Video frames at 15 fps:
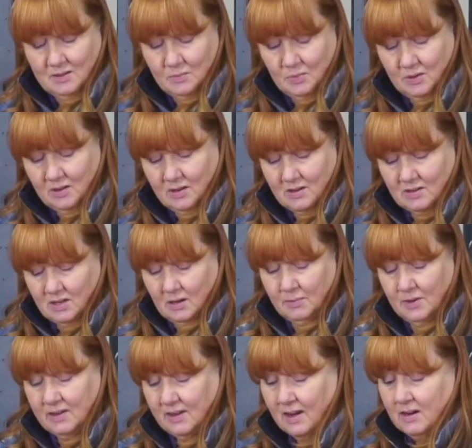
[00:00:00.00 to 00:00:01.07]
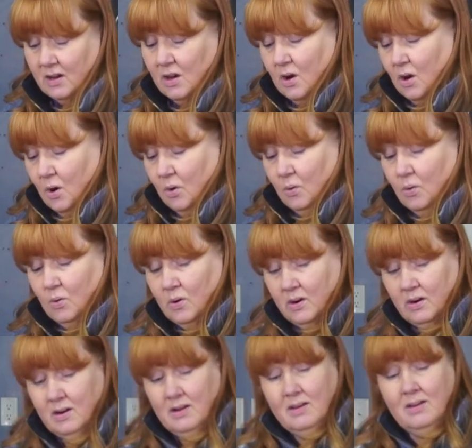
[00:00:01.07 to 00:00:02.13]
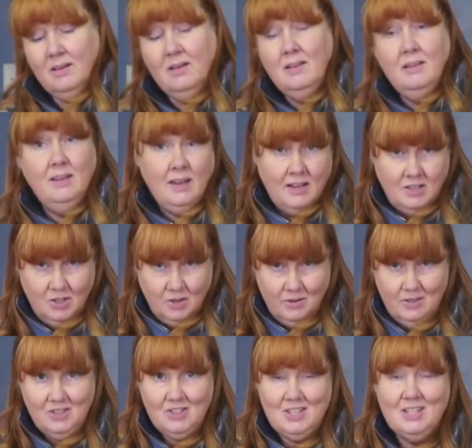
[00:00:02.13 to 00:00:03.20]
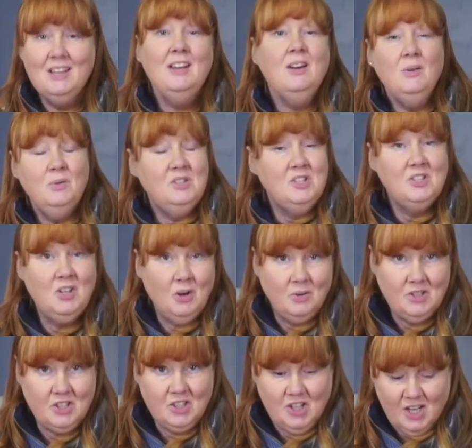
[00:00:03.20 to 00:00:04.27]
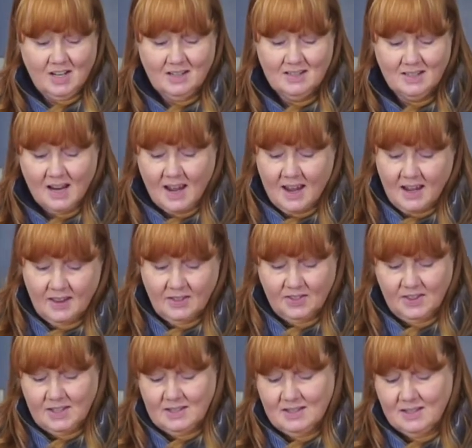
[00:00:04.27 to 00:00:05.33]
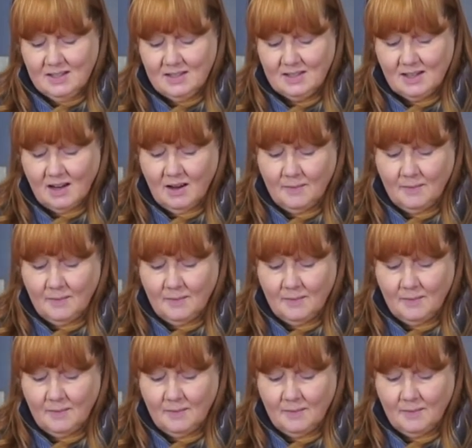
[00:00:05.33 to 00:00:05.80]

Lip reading: put it on top like that, or geitost, which is goat's cheese. This is